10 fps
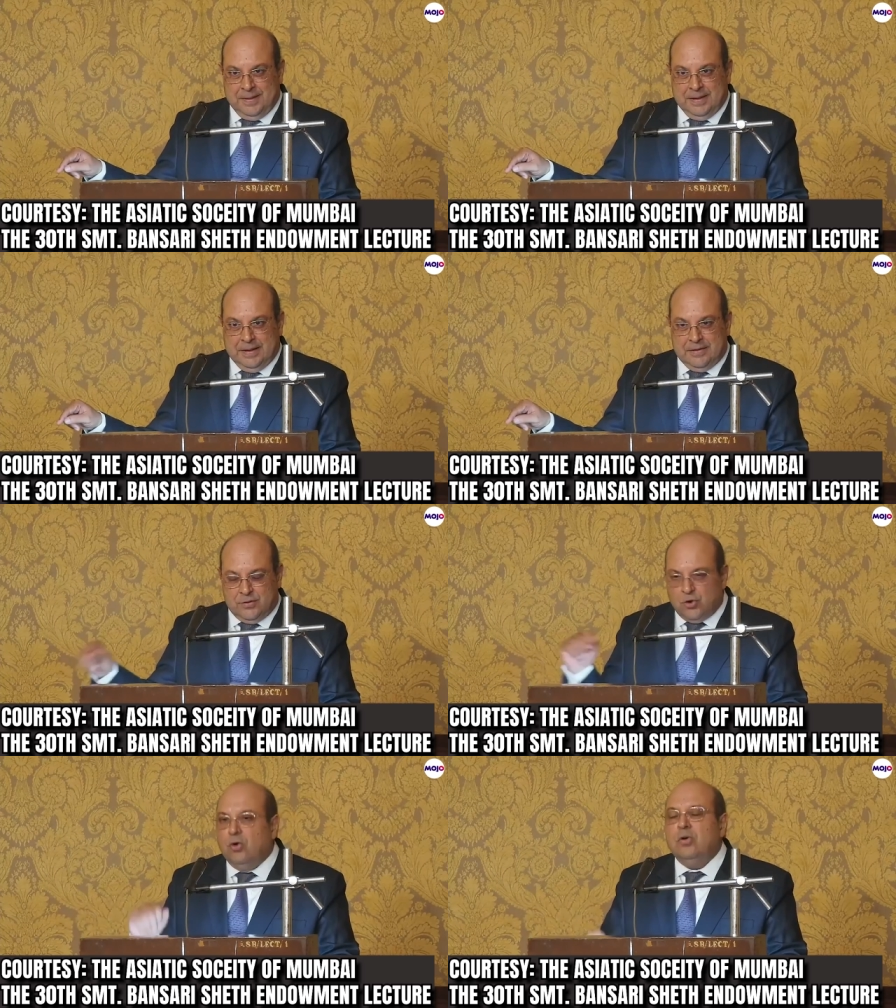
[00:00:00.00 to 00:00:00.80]

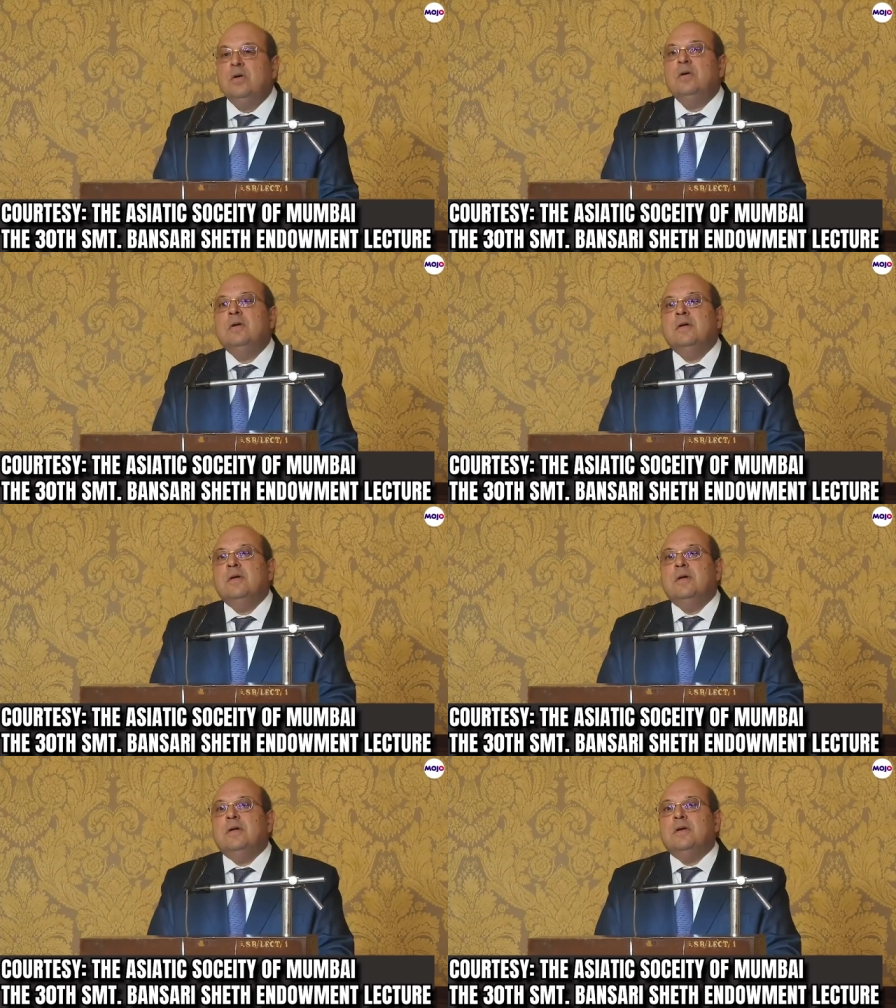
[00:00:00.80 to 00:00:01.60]
So,
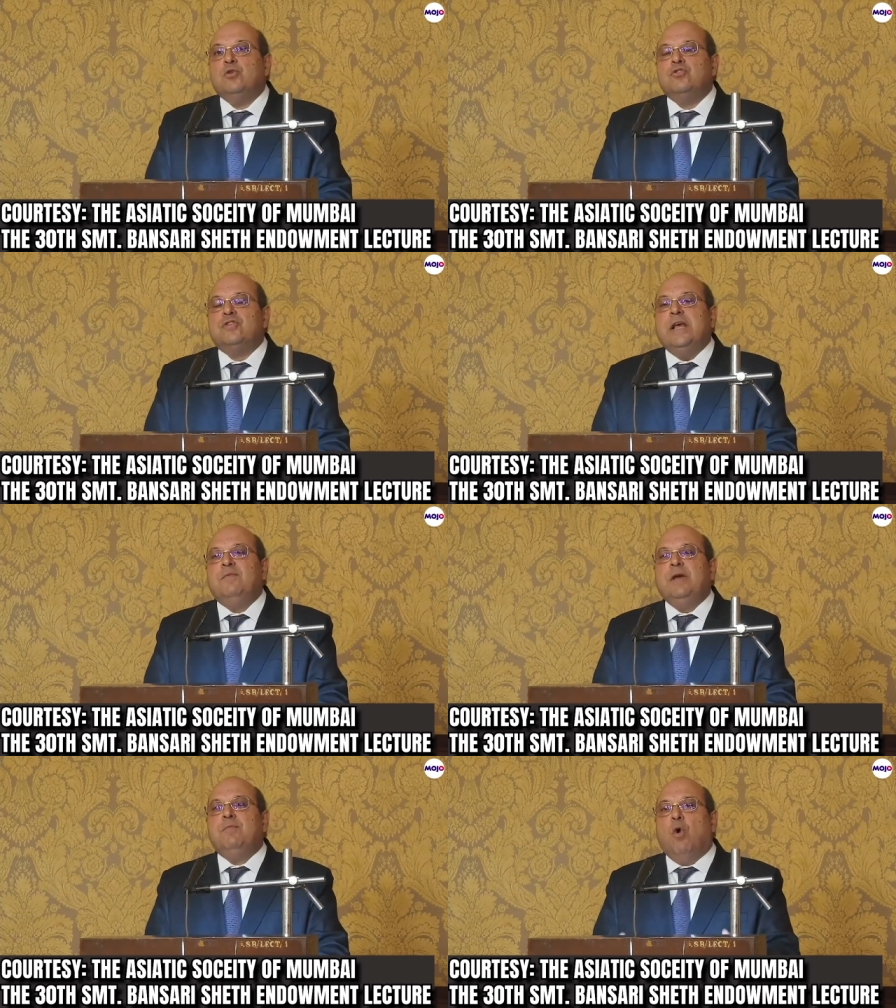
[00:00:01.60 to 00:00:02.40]
to say
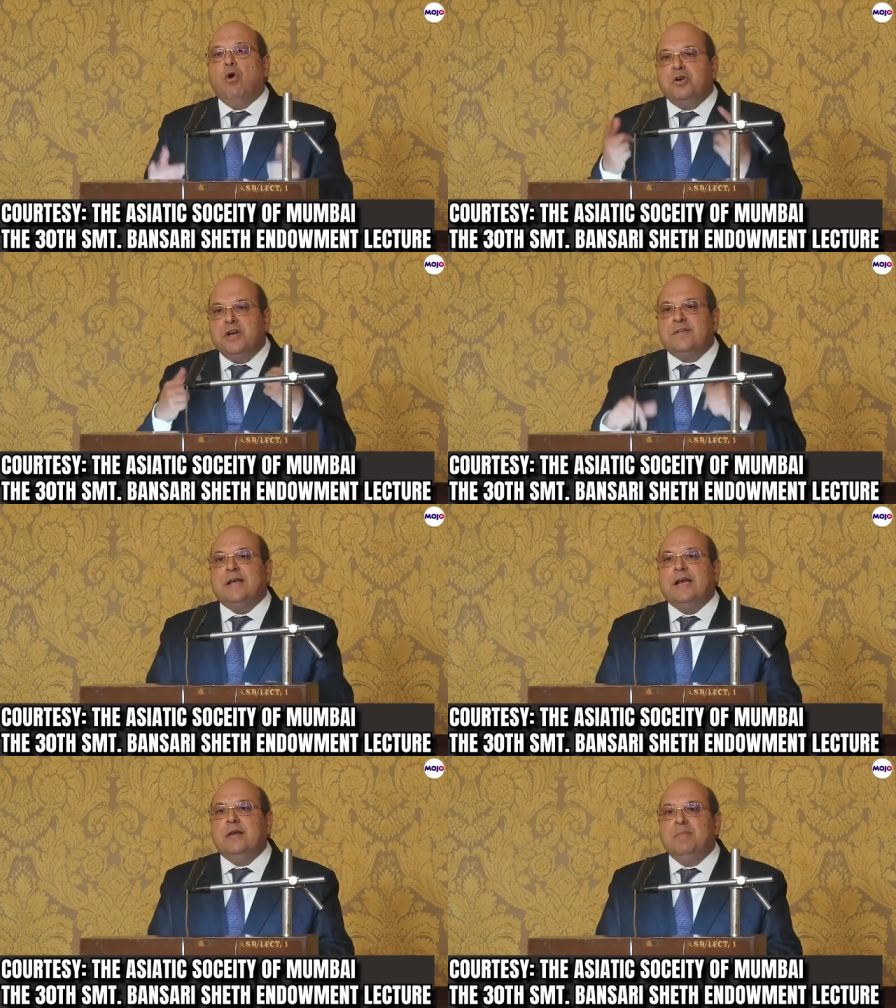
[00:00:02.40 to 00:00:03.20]
we won't
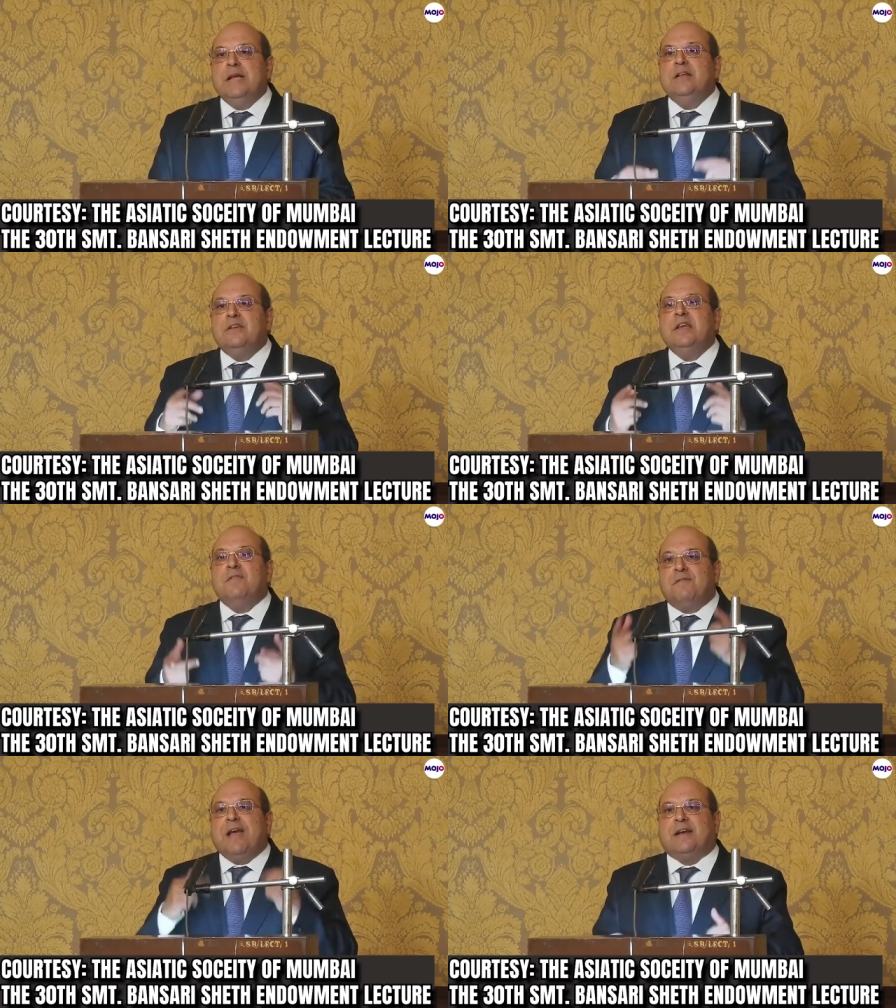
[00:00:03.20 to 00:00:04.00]
decide means in
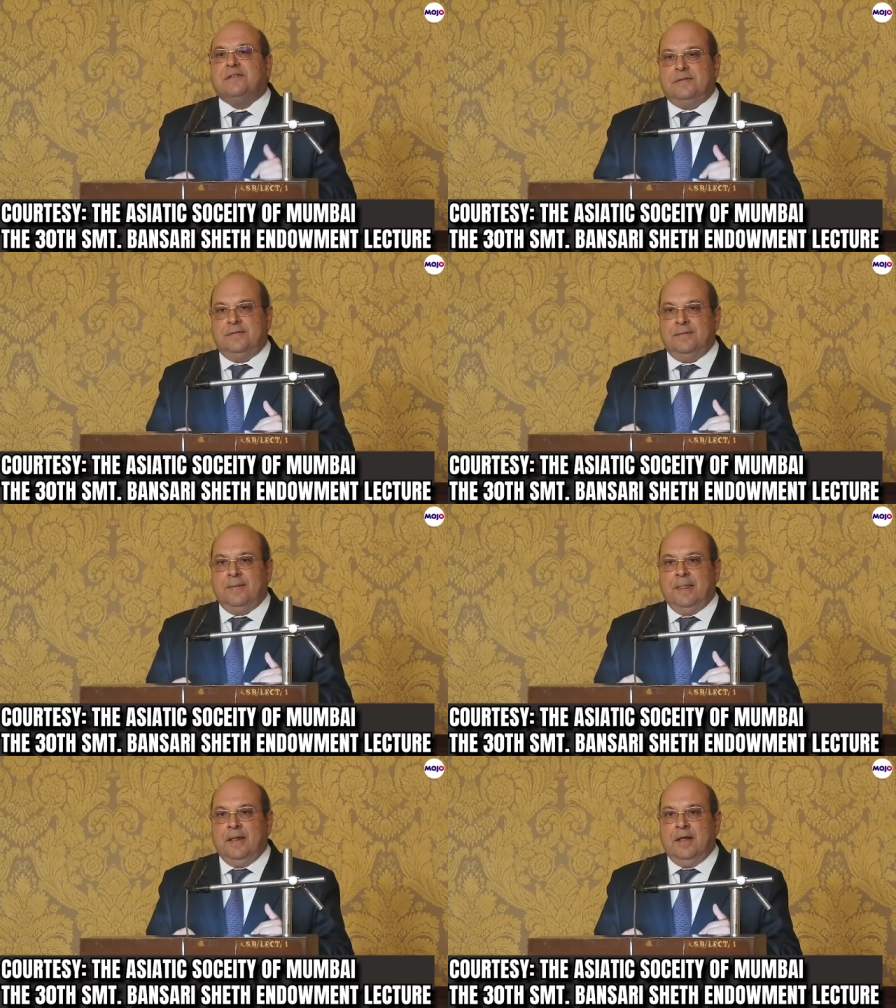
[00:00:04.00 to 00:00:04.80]
effect,
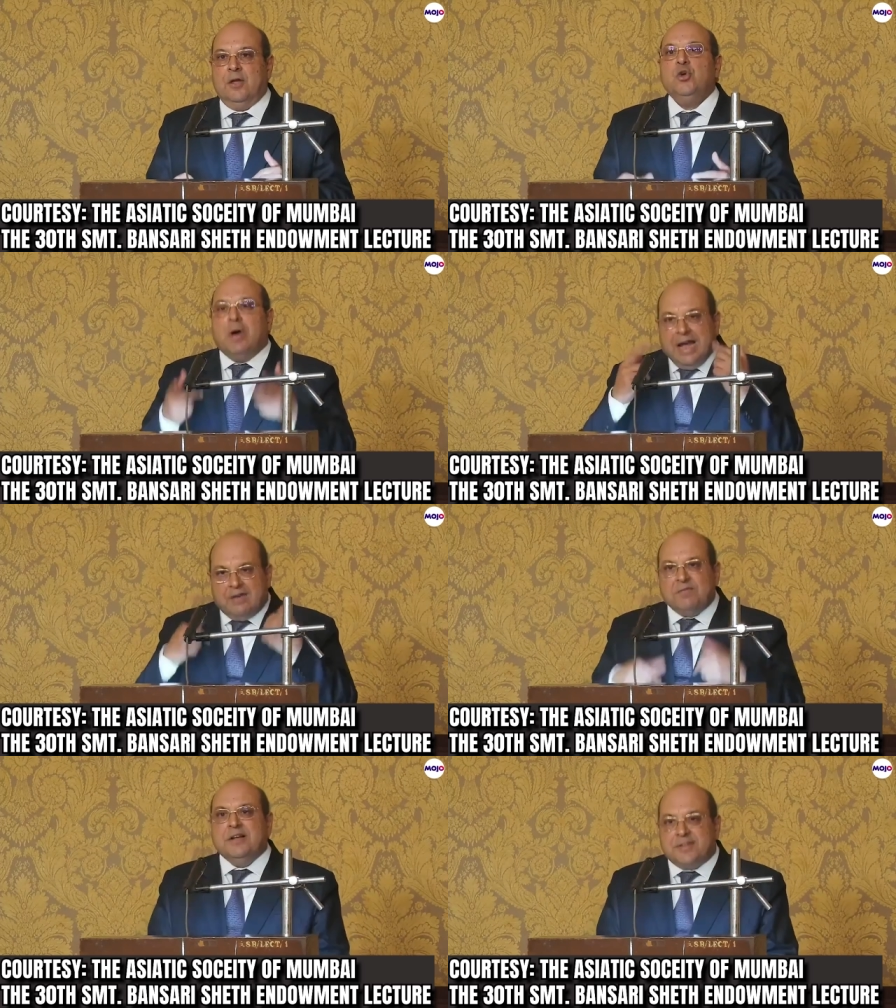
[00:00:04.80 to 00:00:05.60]
you
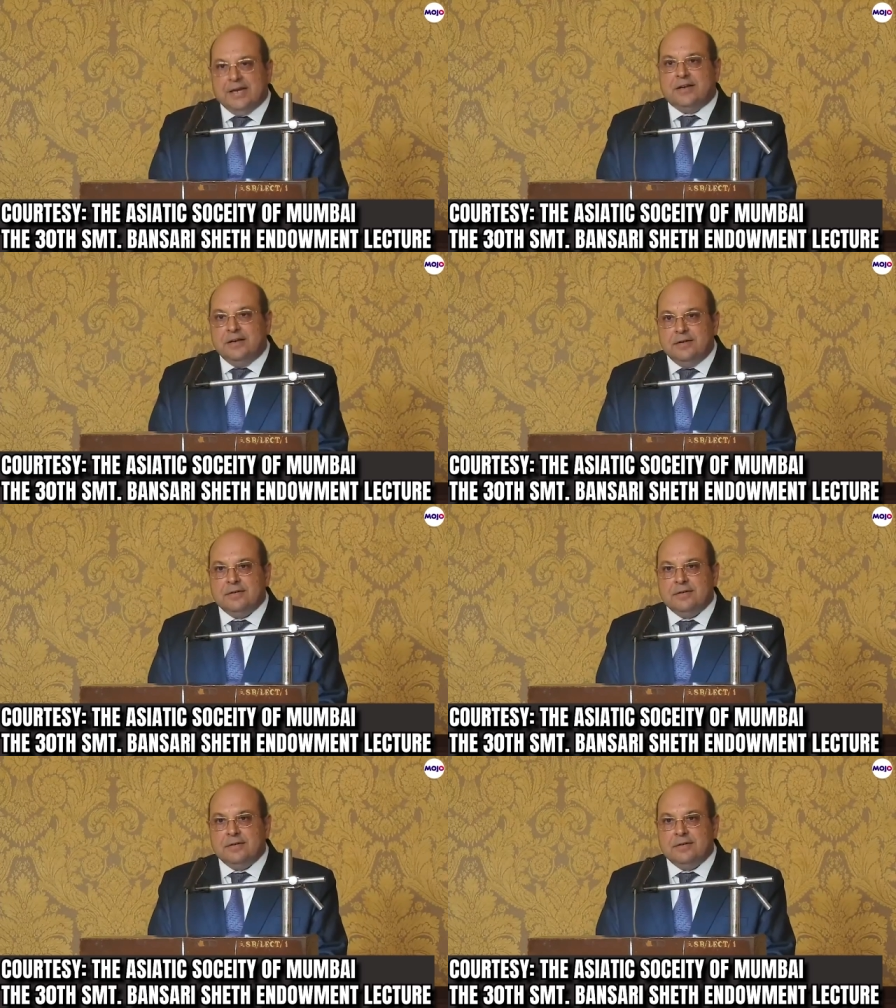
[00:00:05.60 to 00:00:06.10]
have decided.